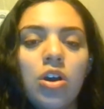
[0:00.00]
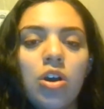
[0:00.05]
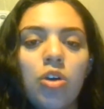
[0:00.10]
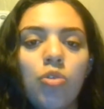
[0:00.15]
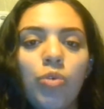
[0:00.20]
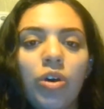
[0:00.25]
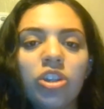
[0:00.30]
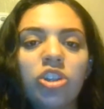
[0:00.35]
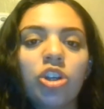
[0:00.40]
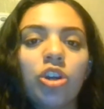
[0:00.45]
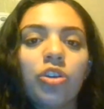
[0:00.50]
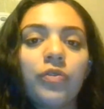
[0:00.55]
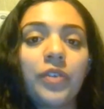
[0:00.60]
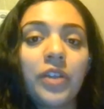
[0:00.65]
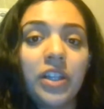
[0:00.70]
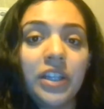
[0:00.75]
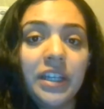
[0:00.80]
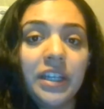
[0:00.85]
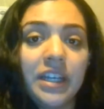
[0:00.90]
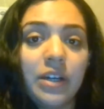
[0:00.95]
what they're
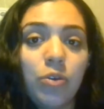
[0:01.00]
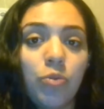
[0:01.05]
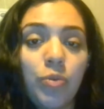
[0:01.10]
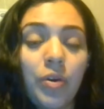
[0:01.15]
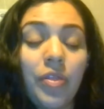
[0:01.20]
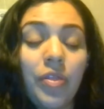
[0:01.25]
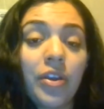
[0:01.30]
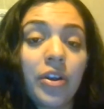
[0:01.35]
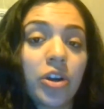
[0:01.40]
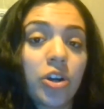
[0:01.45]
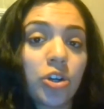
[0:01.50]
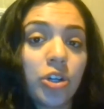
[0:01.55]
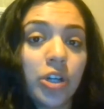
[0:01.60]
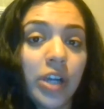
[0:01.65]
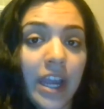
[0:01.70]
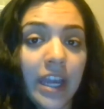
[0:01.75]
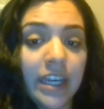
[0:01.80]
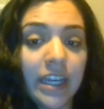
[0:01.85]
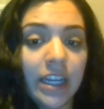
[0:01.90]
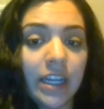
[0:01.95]
feeling when they're
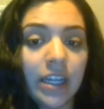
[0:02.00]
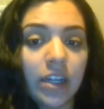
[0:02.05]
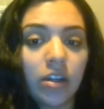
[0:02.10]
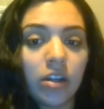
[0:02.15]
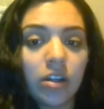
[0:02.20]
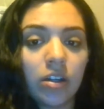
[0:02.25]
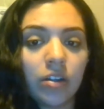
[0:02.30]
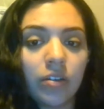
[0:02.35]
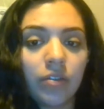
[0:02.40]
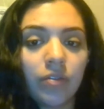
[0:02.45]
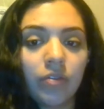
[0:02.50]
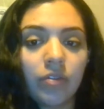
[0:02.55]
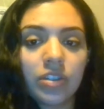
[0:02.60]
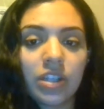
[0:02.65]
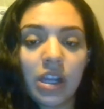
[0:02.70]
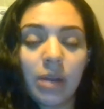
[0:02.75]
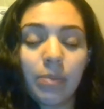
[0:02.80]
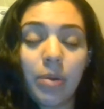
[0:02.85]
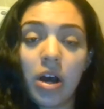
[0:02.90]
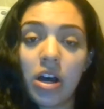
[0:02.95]
creating. It's
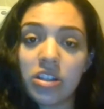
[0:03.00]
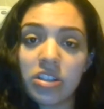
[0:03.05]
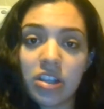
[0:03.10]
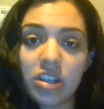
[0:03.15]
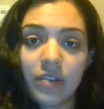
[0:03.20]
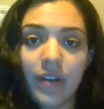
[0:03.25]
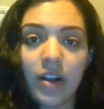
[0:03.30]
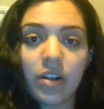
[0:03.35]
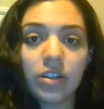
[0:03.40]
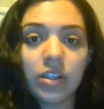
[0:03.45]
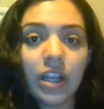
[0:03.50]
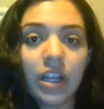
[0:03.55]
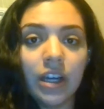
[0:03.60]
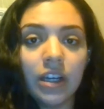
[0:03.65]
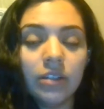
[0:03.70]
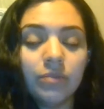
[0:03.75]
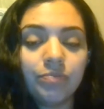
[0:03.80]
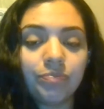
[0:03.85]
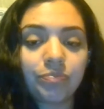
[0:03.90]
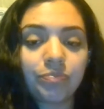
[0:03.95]
like a positive
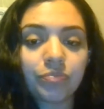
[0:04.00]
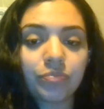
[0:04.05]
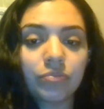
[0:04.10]
outlet.